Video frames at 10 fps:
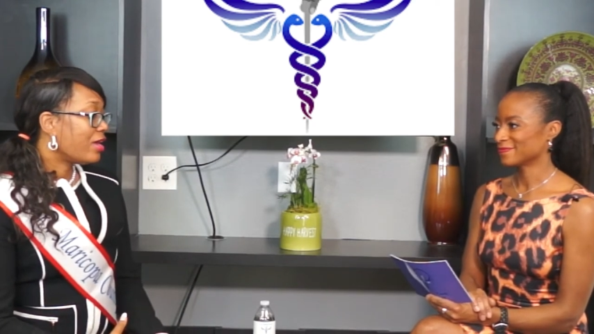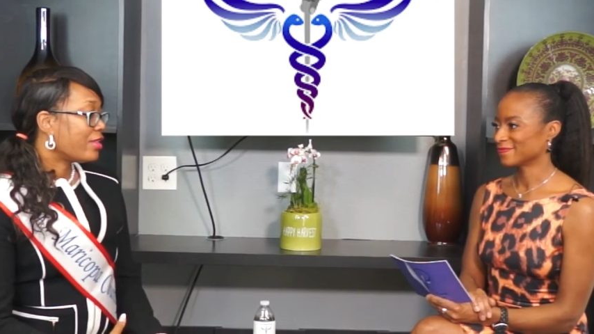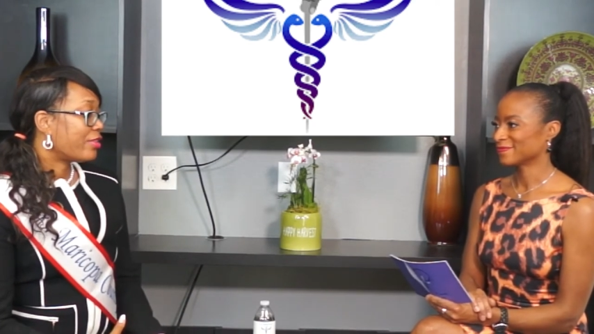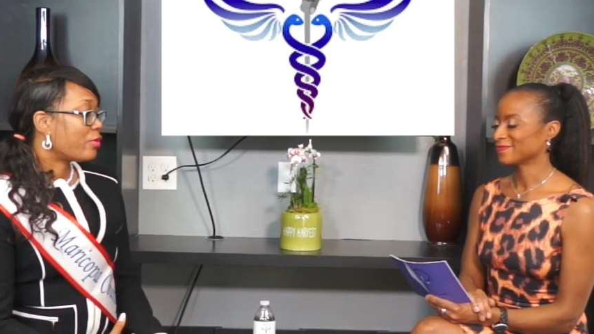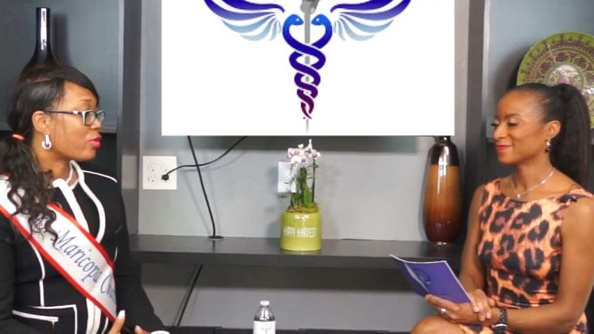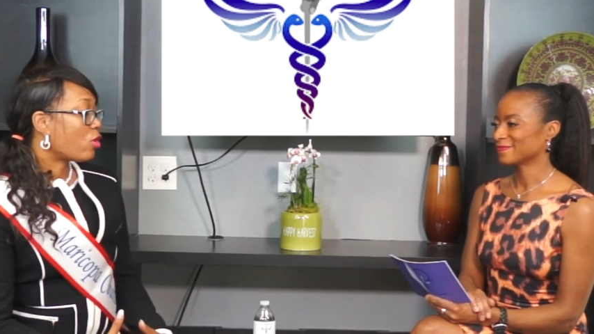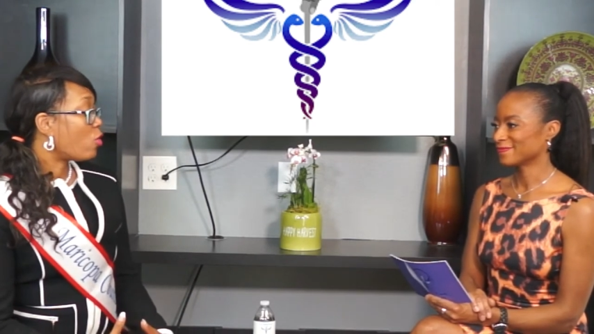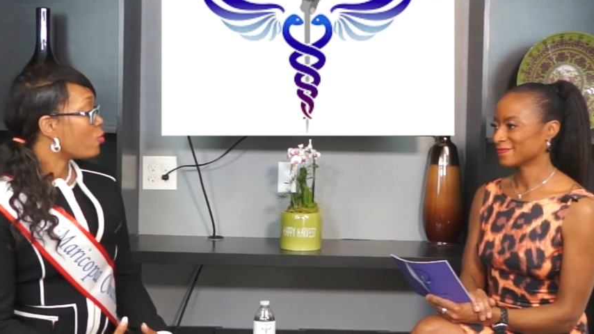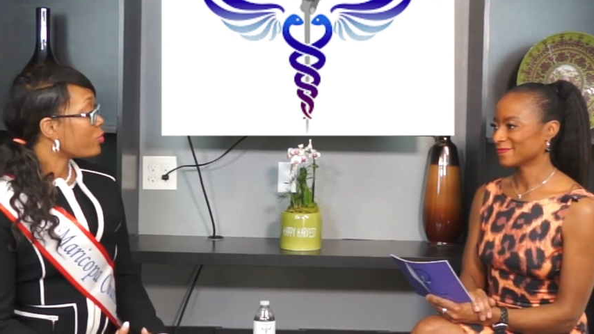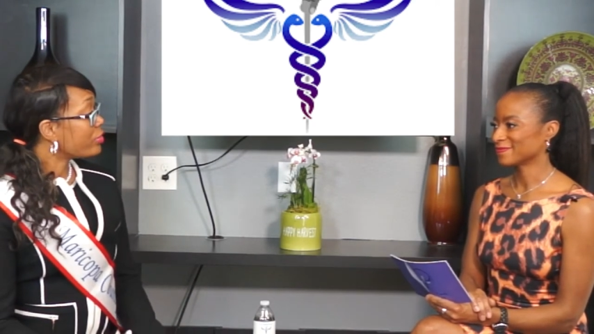Speaker 1: they were
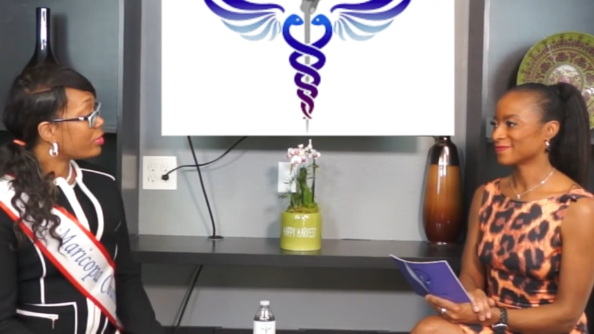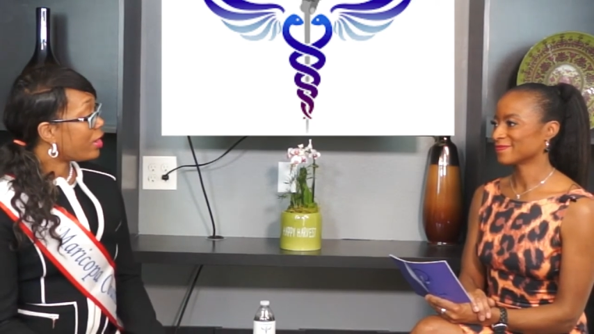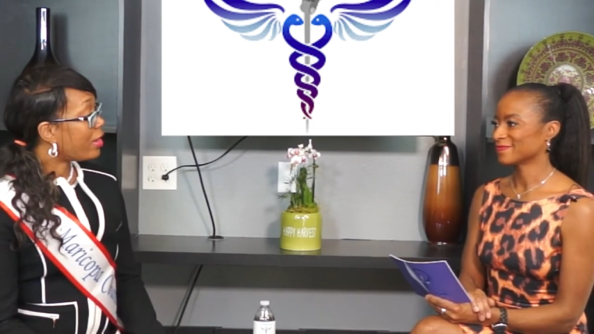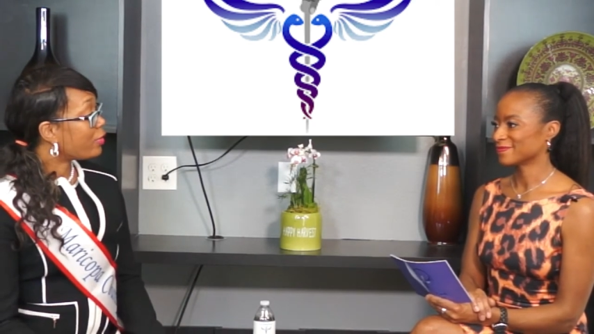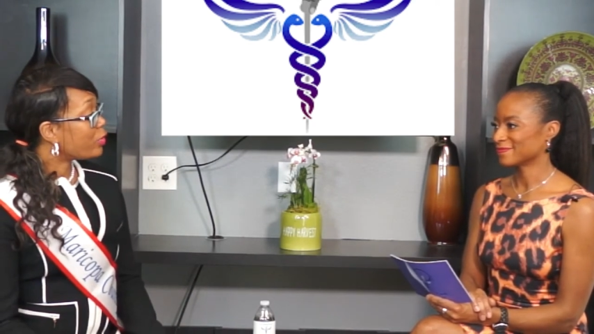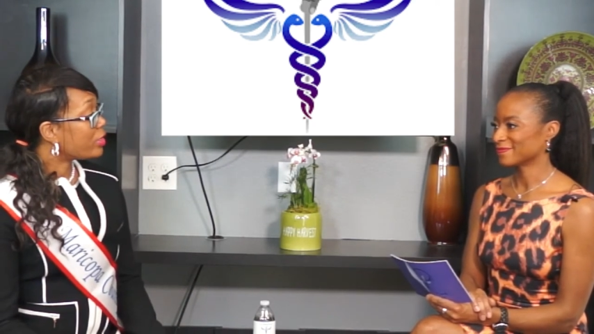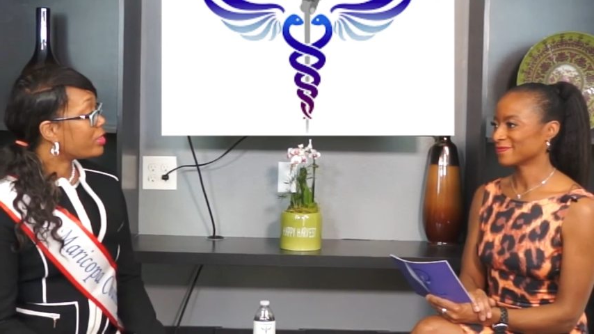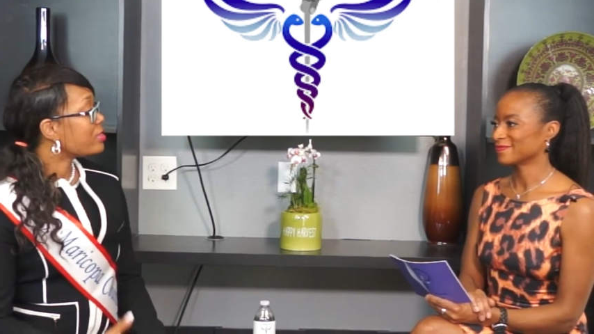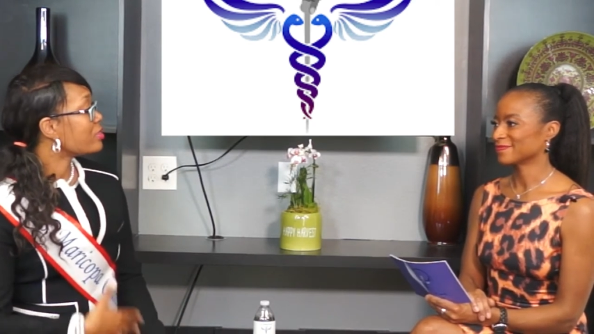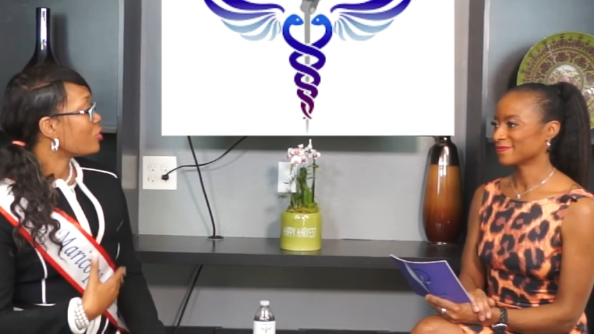older than I was,
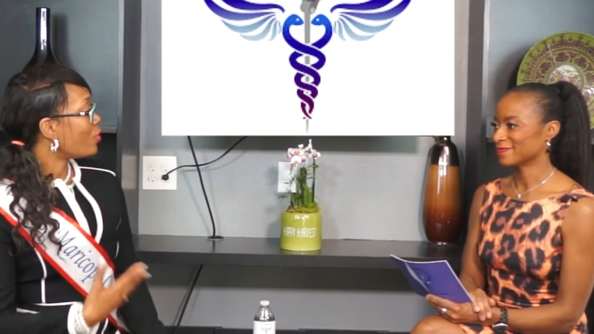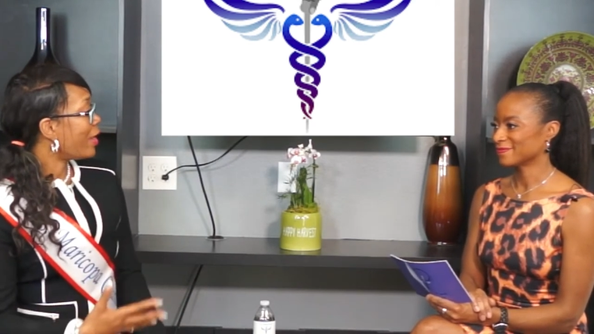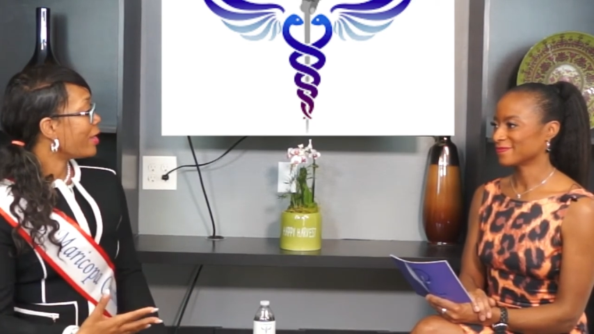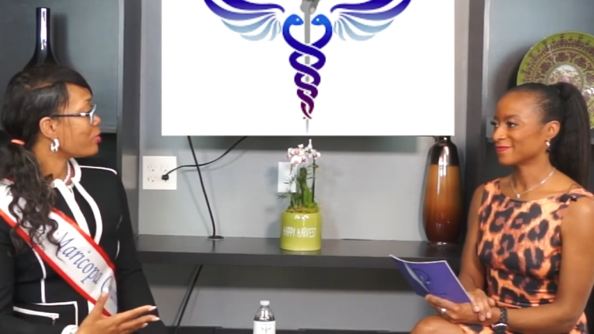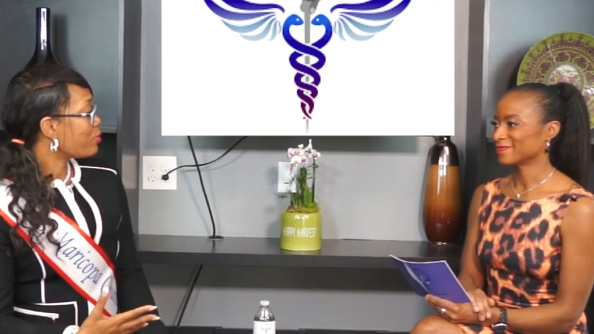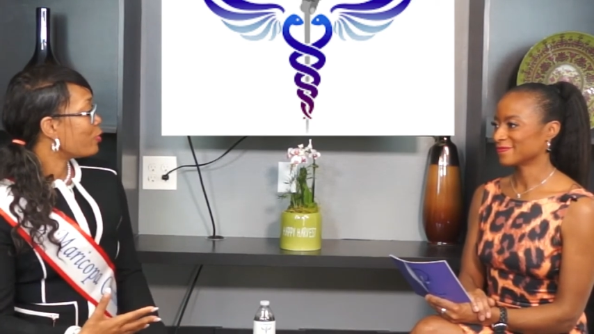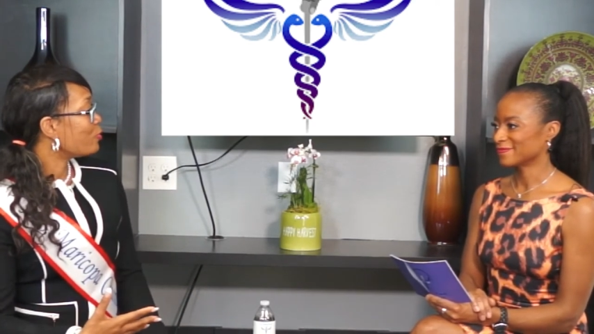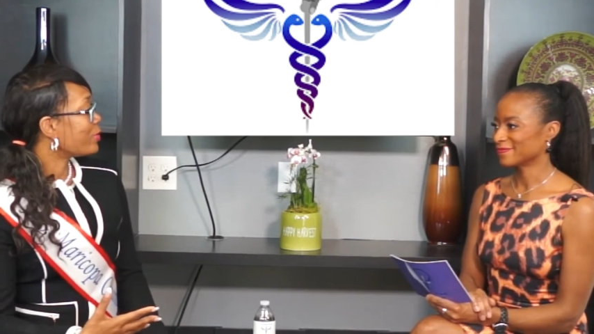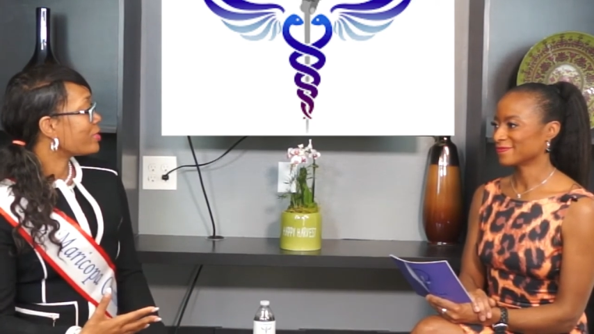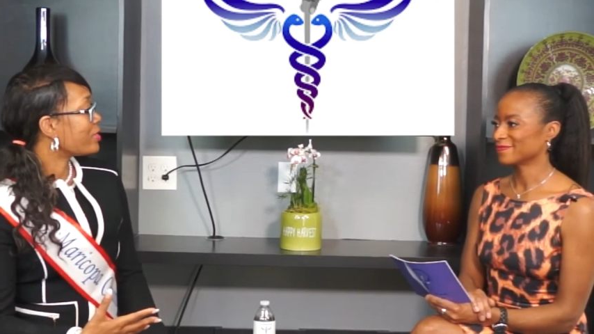and so I had to prove
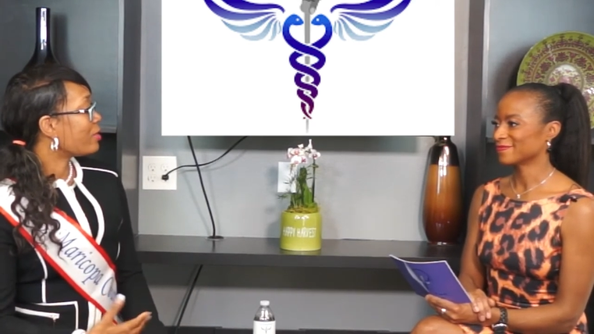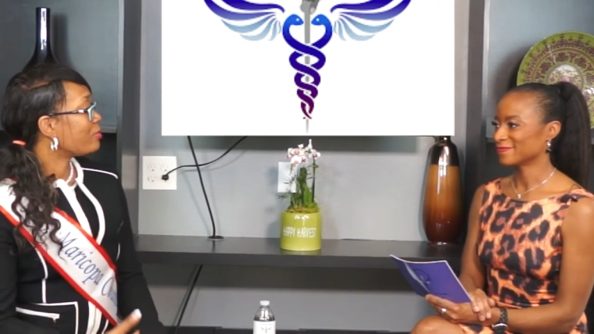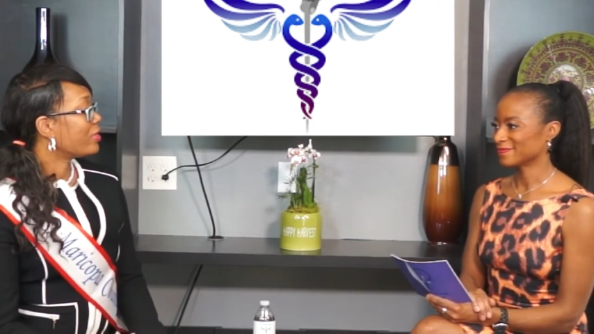myself.